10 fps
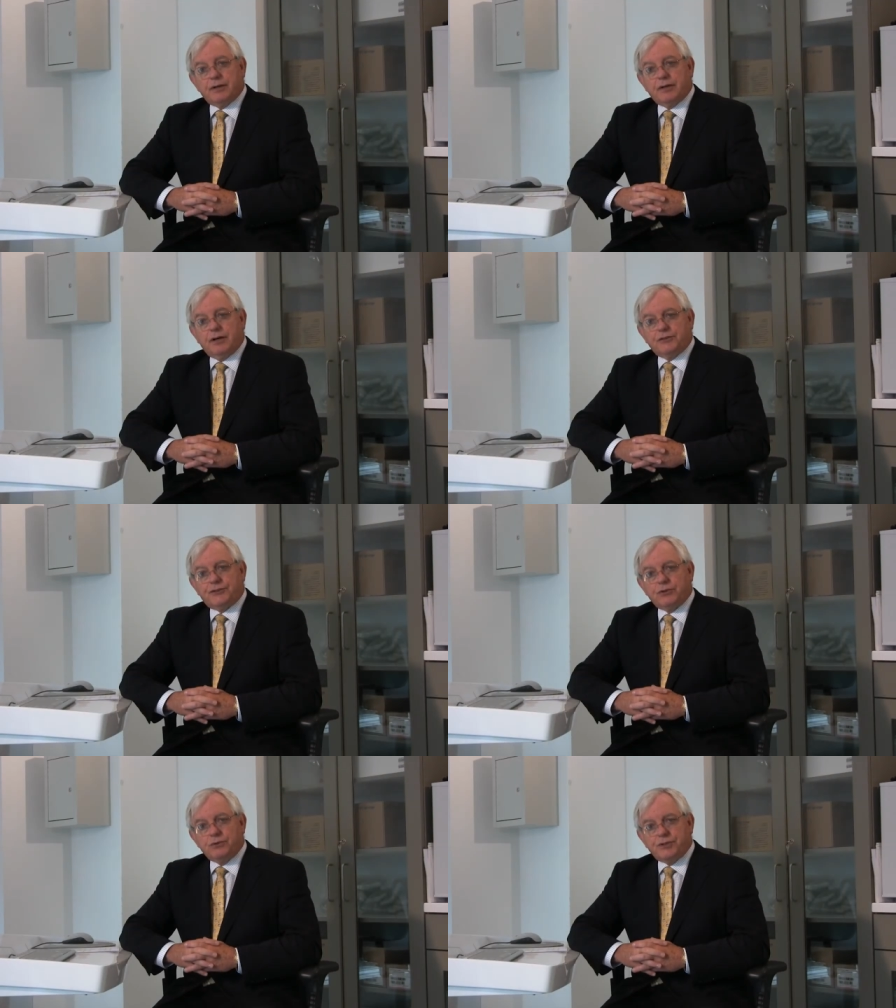uh,
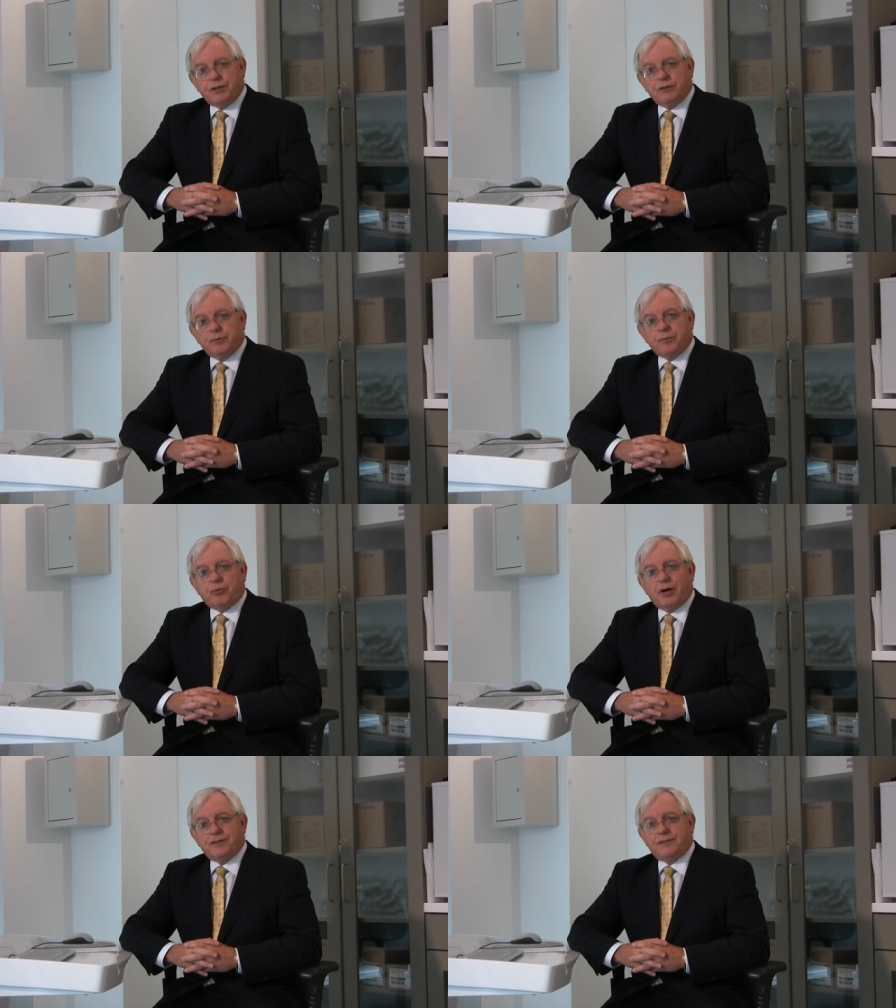associated with
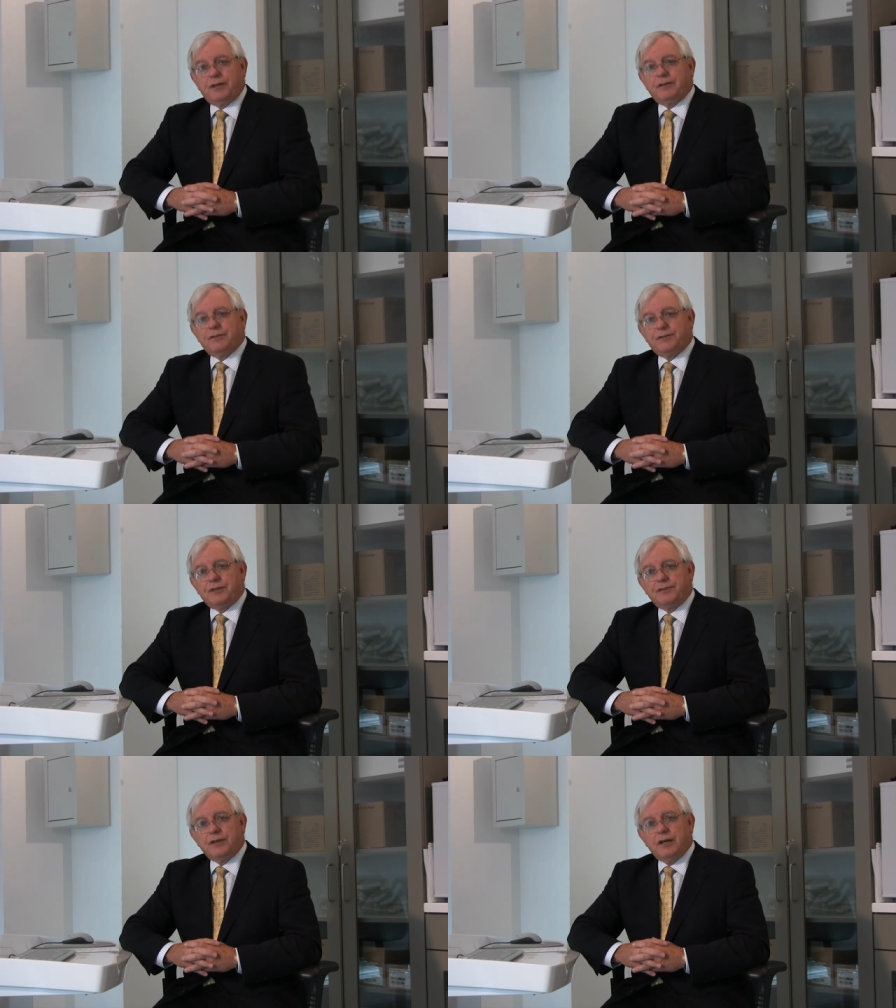prostate
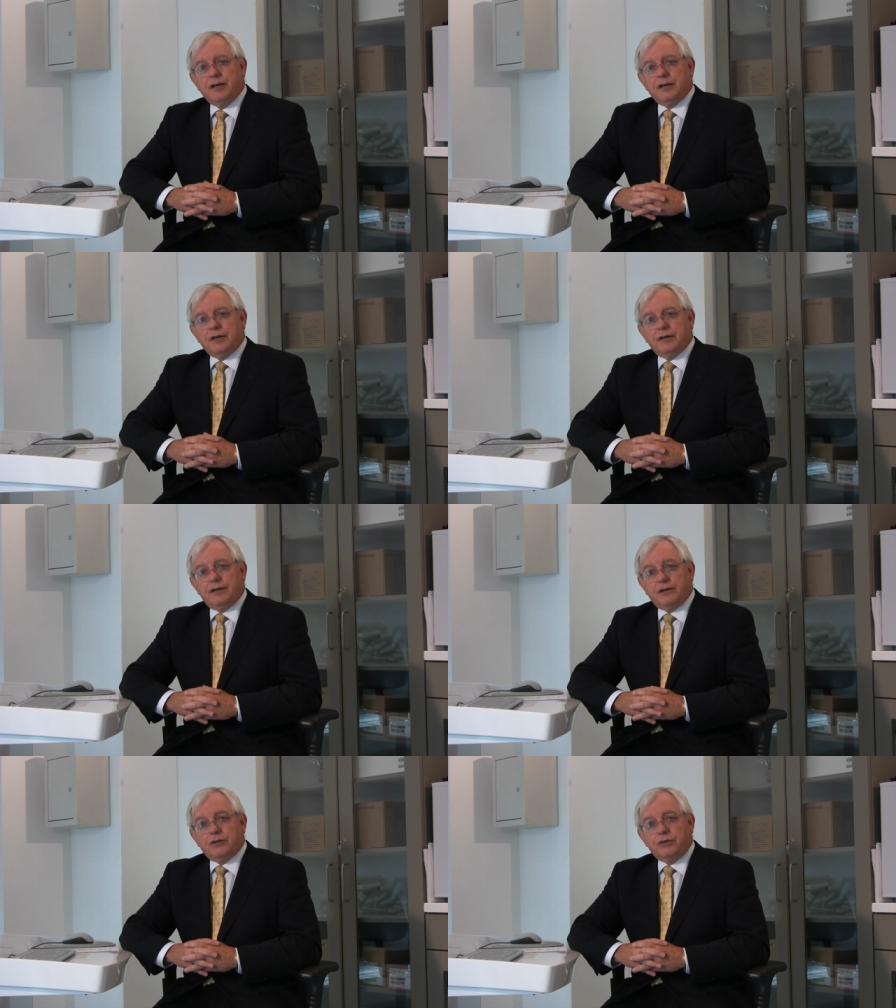disease uh,
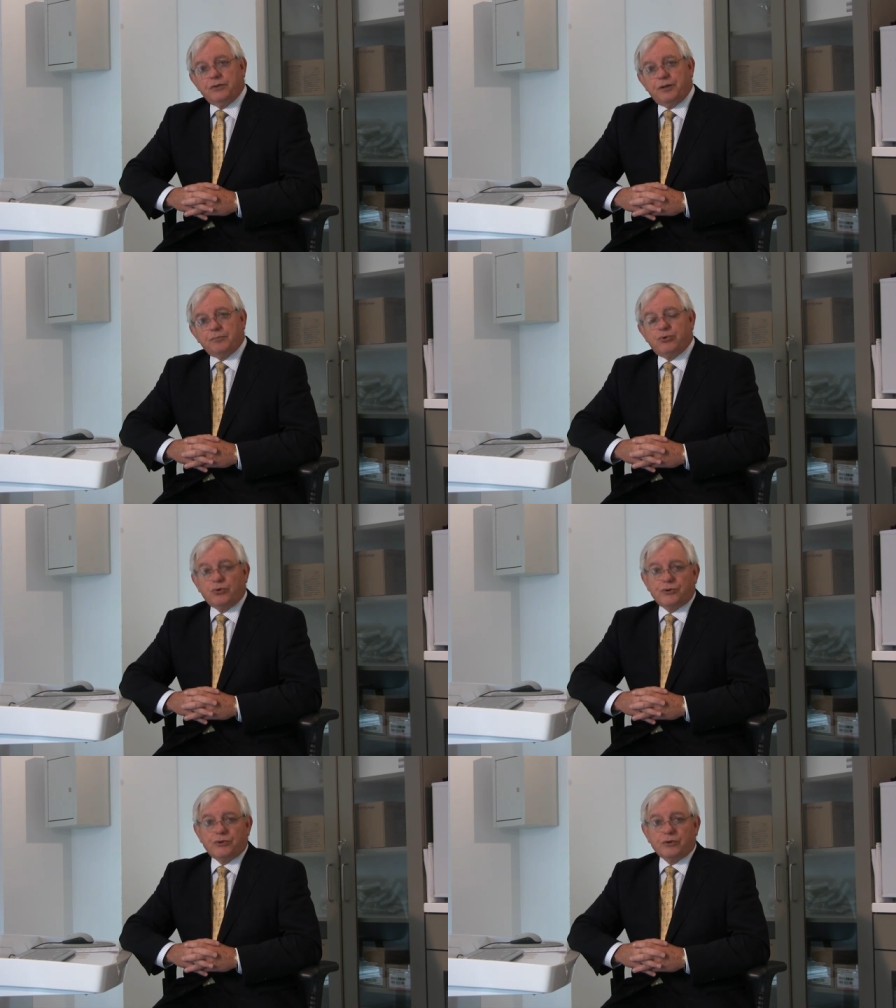including
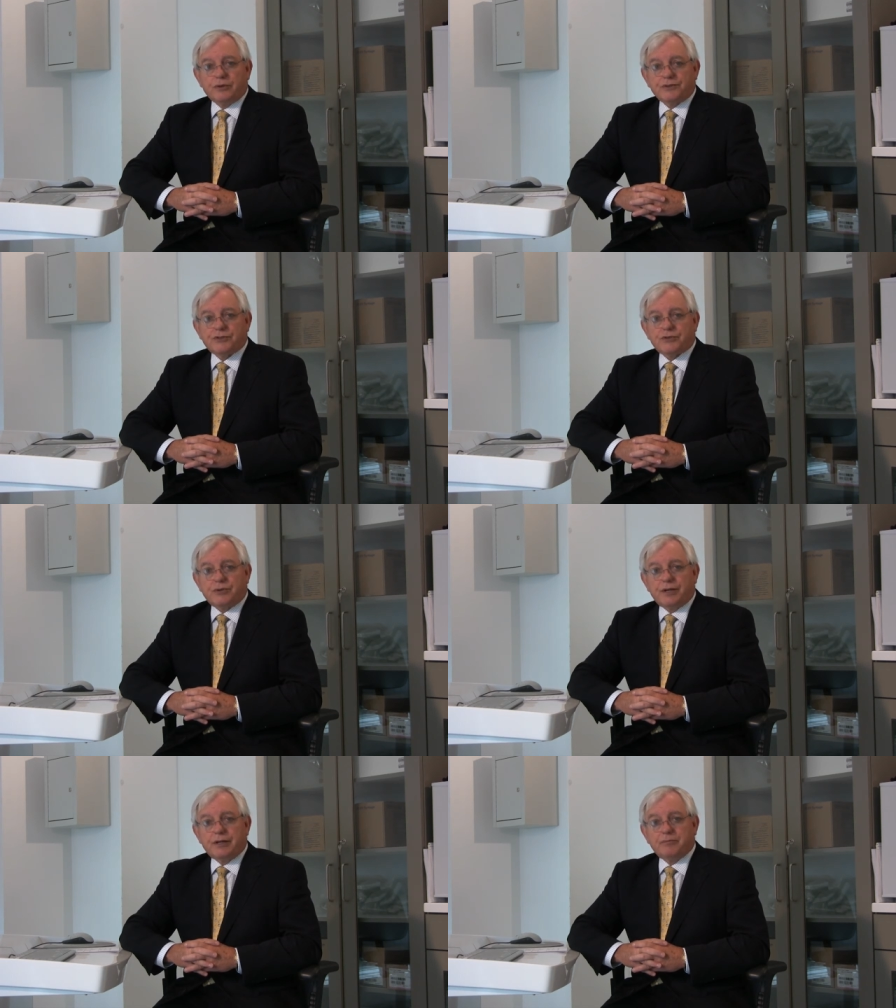poor urine
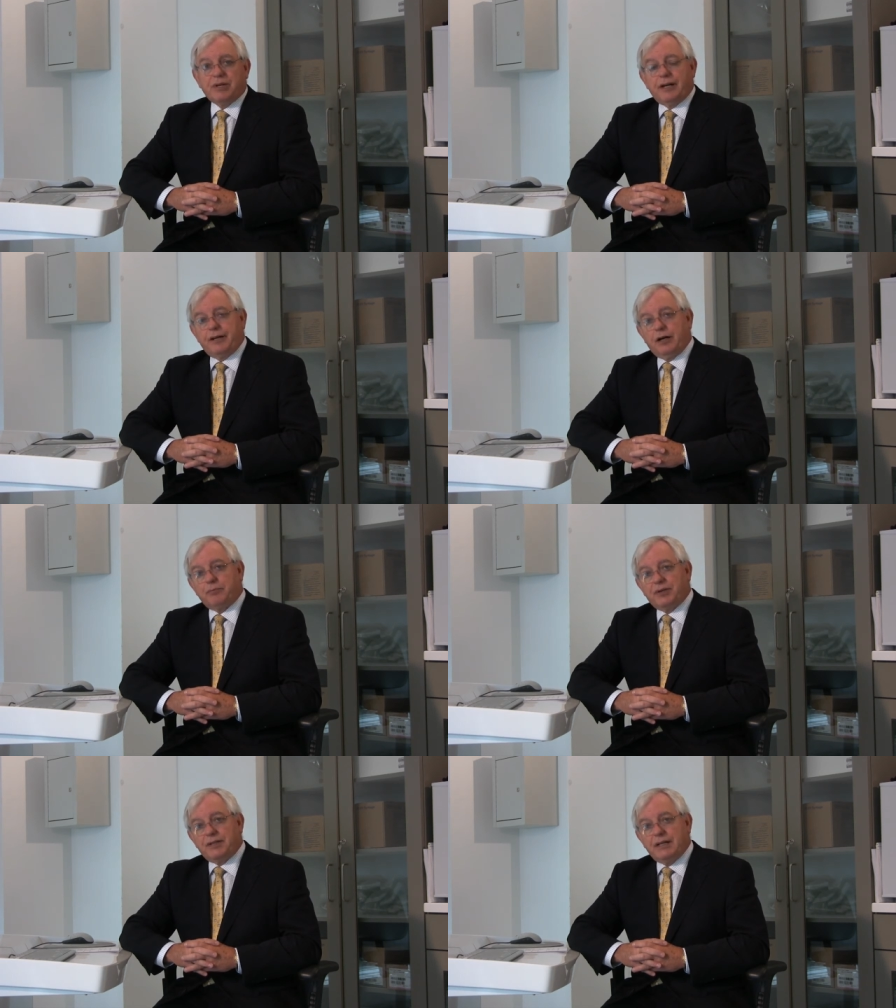stream, getting
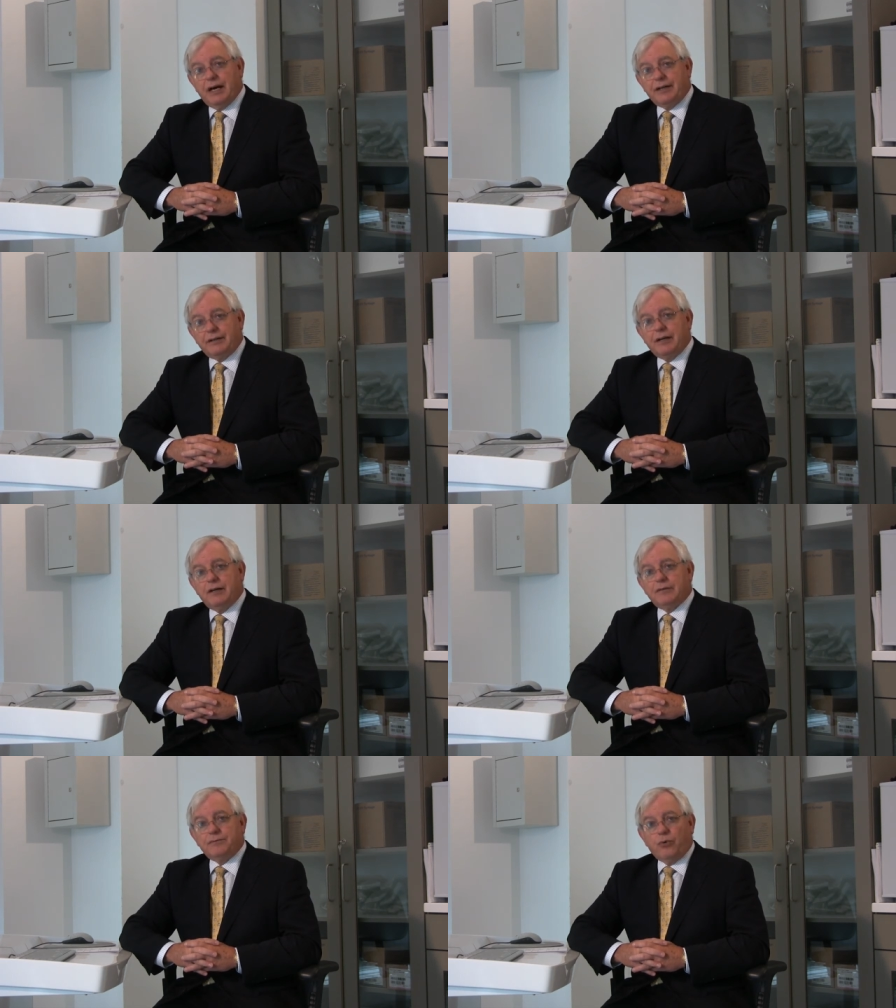up at night,
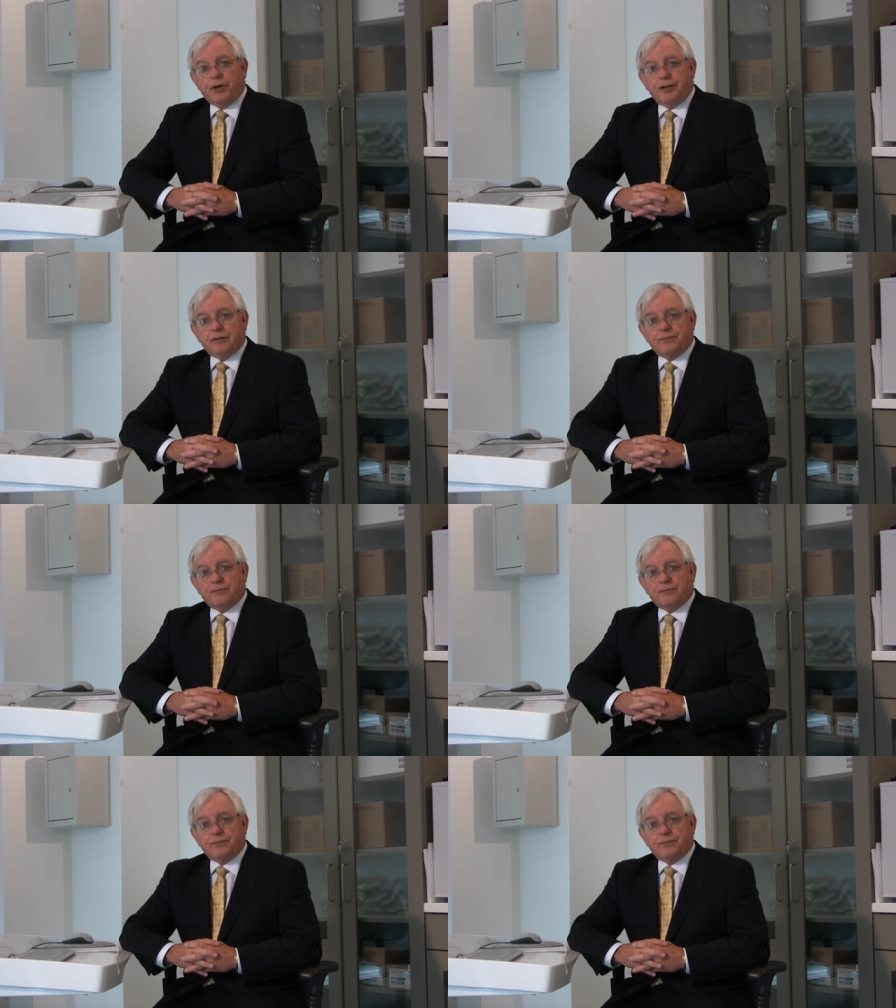voiding